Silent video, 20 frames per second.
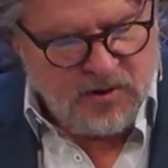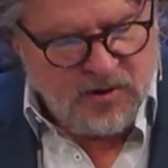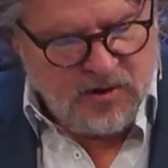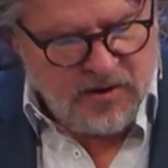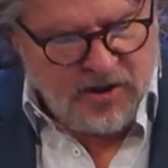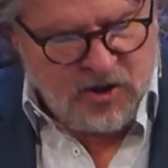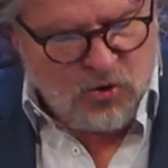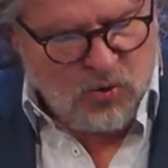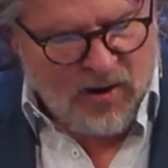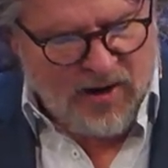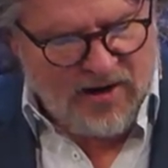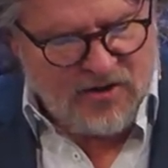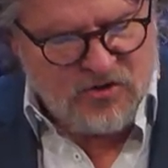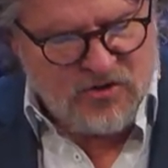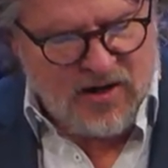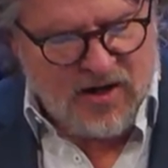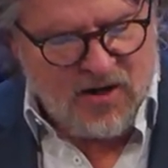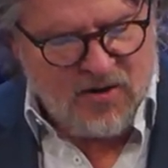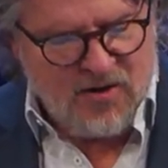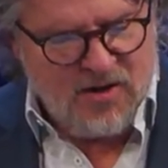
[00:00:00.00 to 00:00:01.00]
He cries
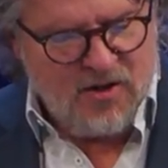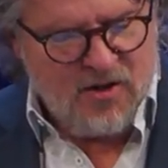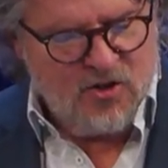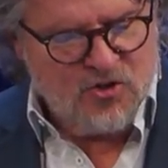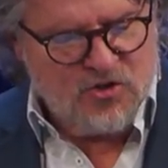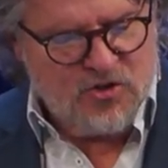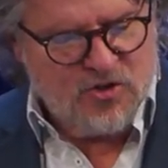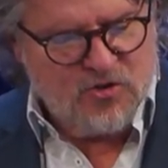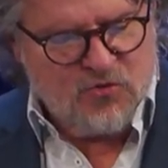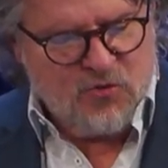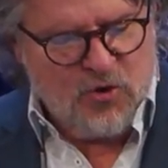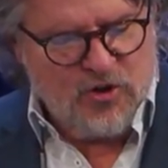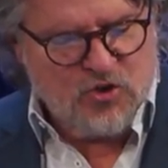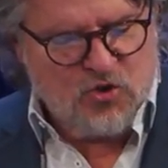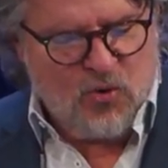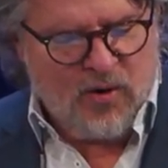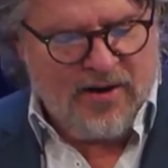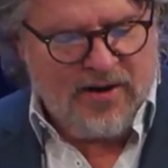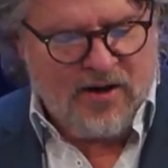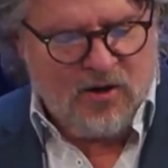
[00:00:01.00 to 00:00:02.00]
out, he hears this voice
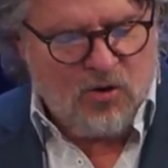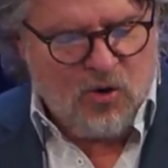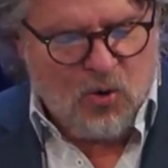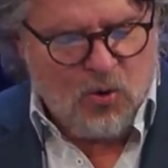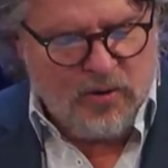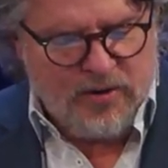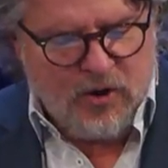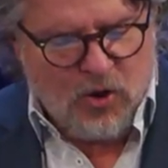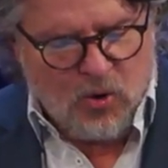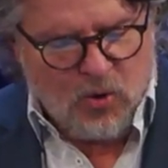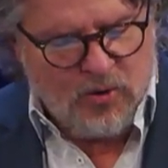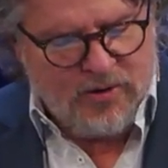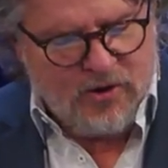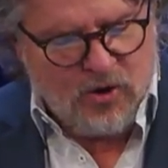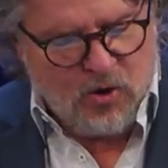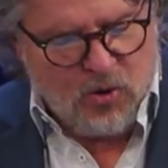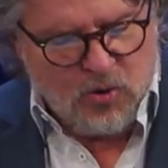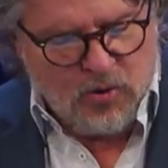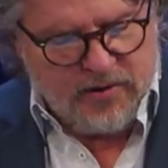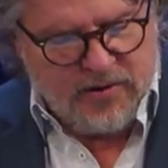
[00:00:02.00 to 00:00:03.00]
crying out, Holy, holy,
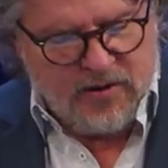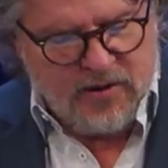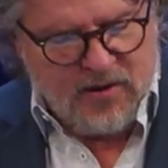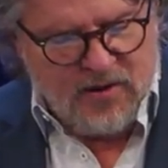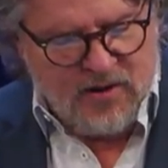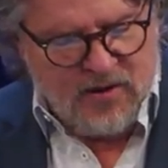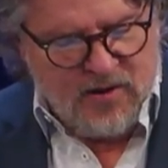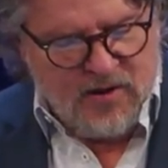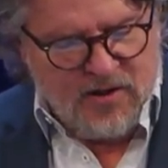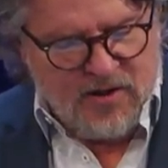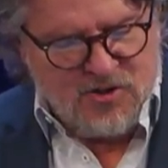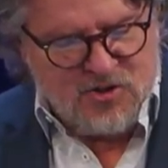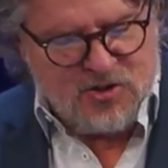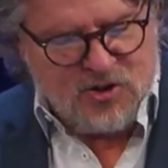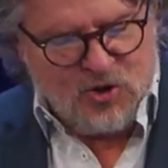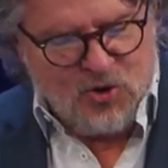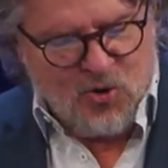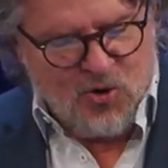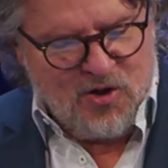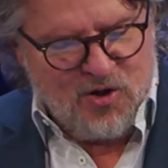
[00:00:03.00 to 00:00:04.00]
holy is the
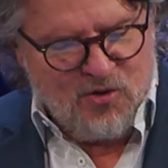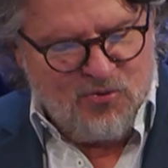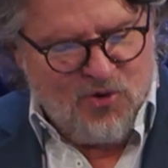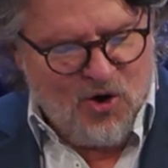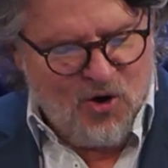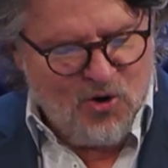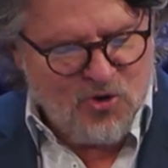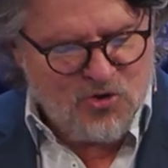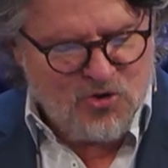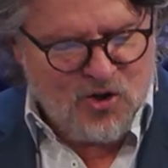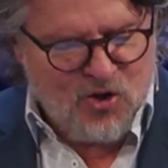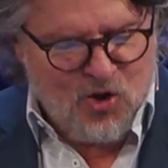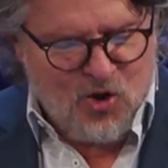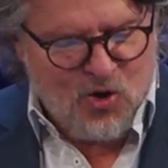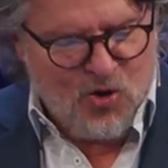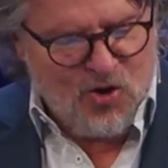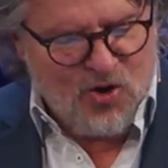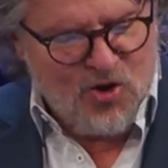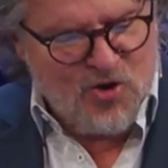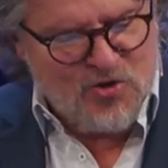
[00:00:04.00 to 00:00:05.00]
Lord of hosts. The
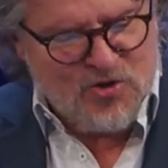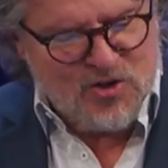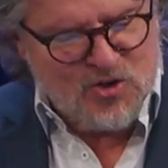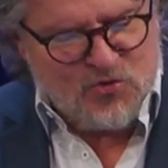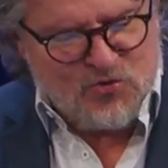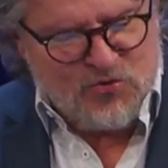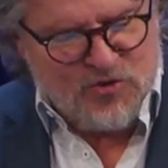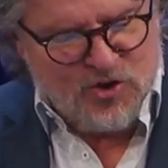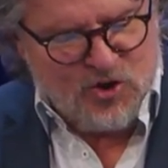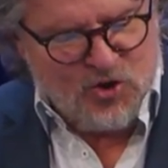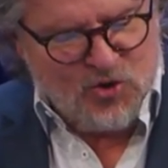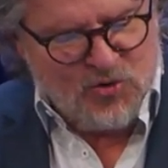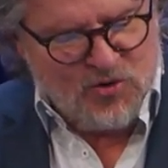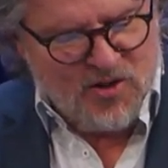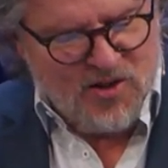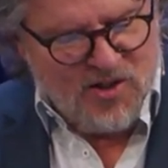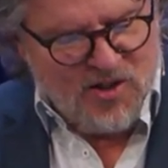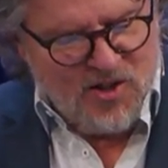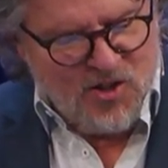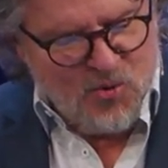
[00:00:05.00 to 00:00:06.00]
whole earth is filled
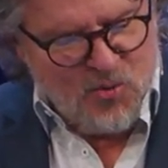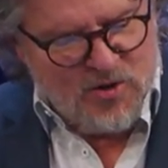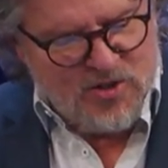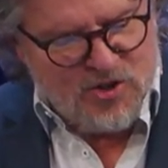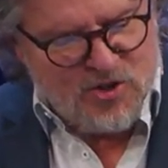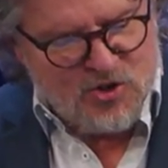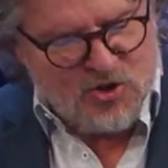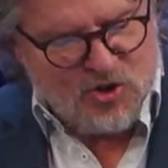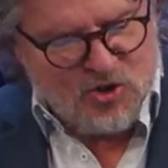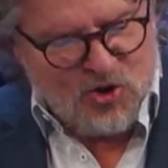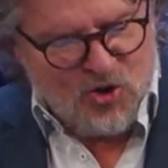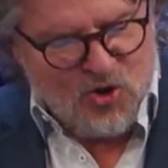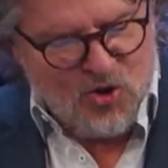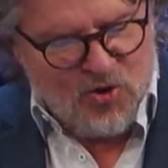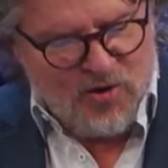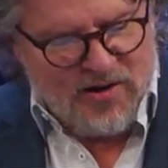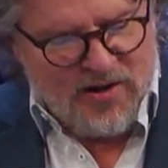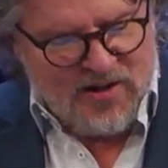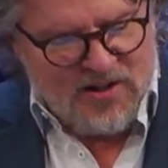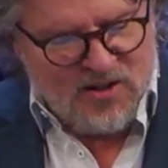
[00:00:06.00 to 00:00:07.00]
with his
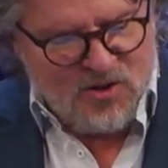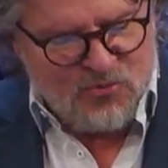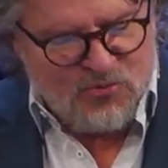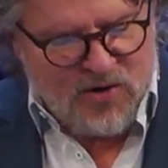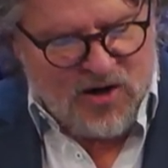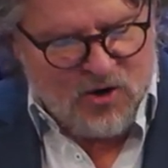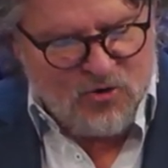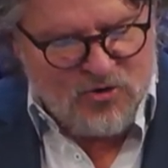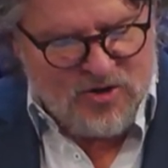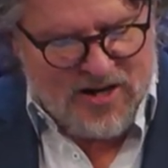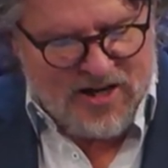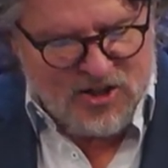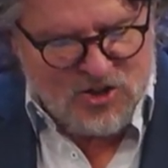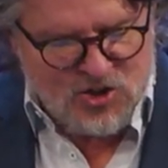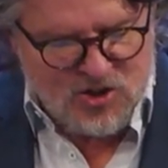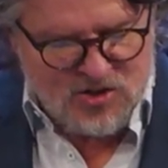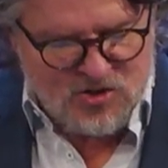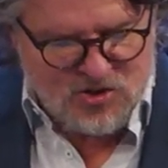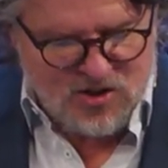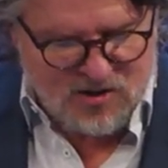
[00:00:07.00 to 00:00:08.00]
glory, and the
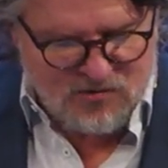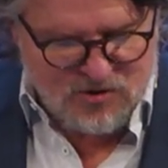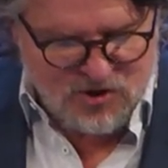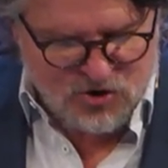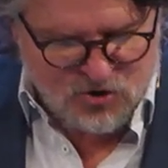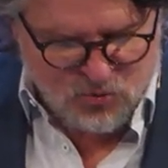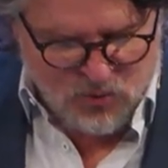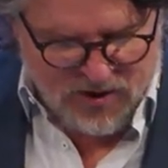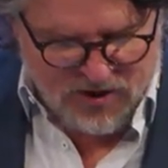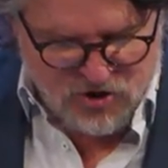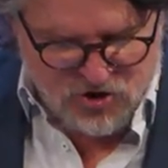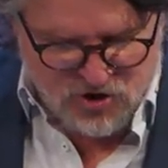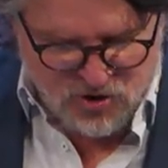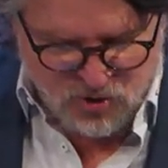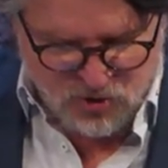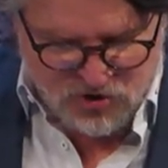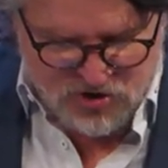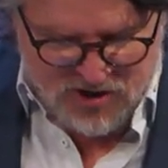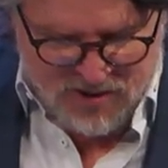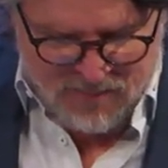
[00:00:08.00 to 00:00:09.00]
foundations of the
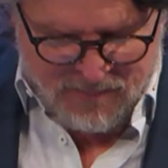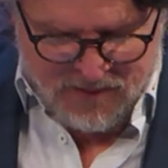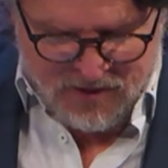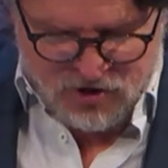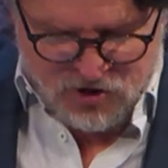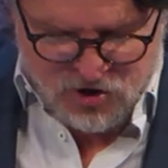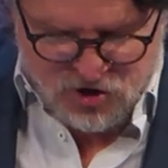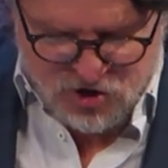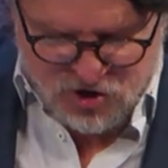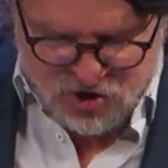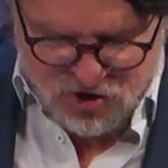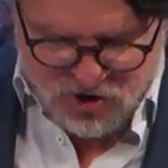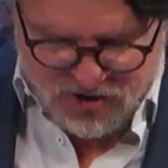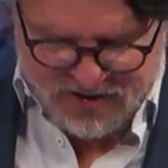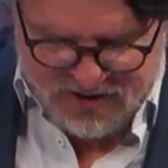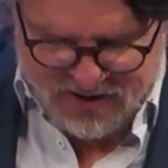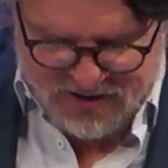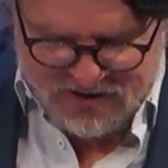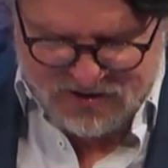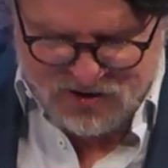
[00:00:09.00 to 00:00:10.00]
thresholds shook
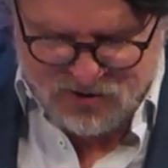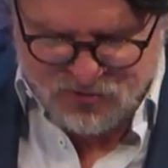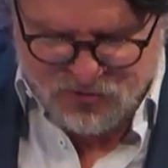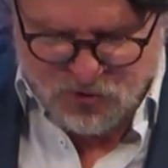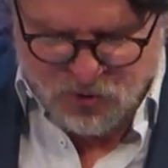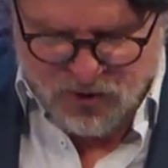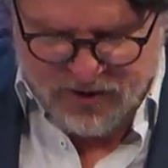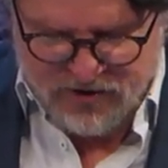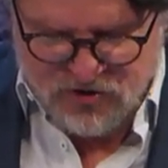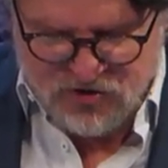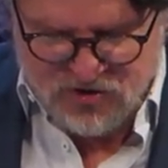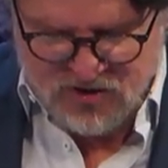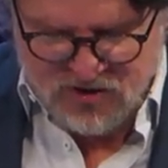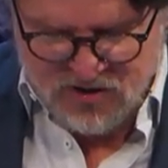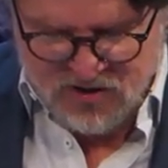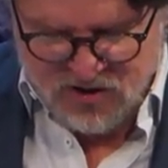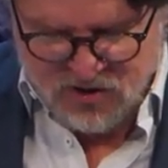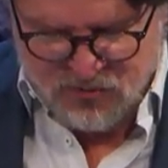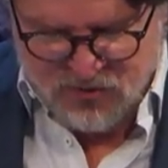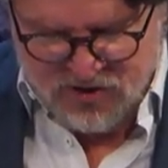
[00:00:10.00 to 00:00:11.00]
at the voice
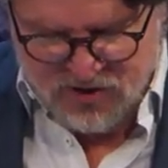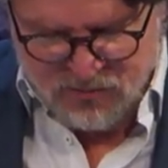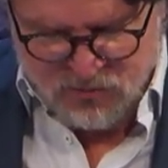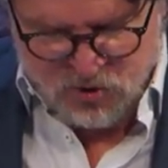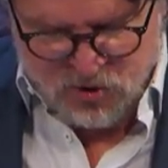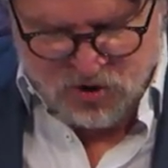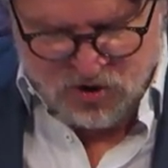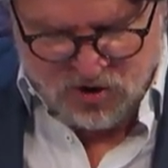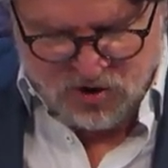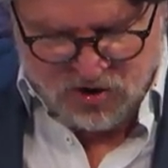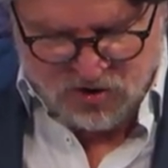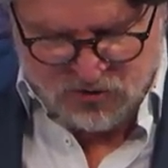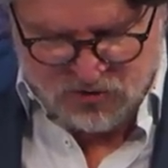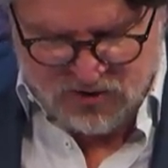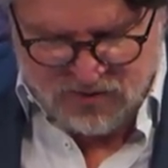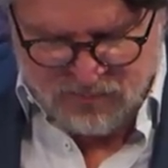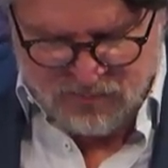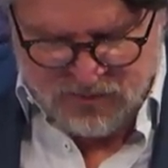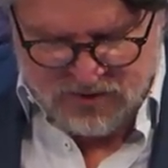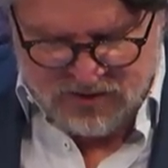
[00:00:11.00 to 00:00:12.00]
of him who called,
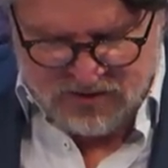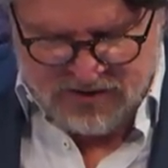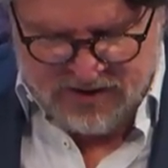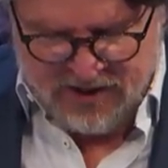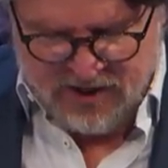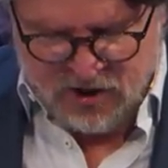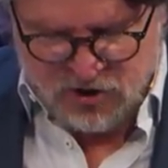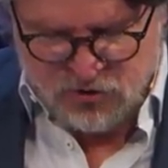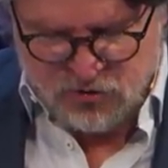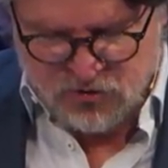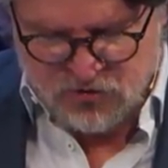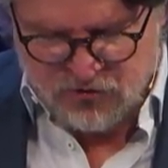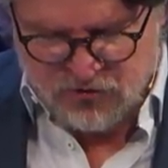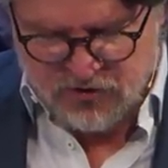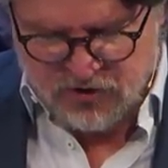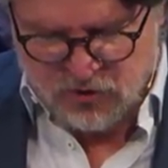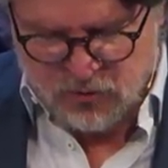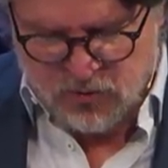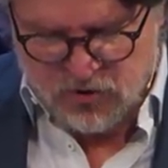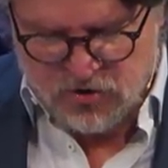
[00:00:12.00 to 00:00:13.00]
and the house was
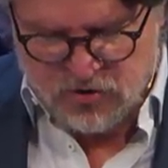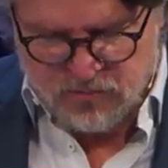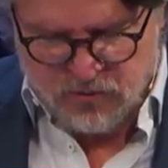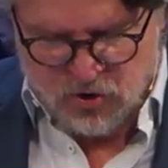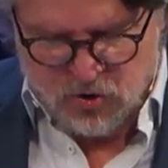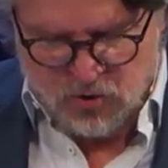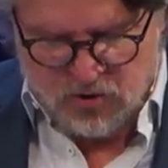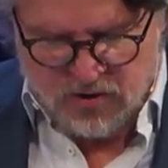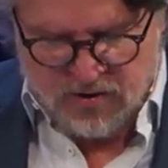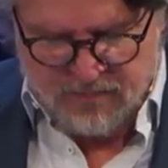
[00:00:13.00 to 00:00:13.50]
filled with smoke.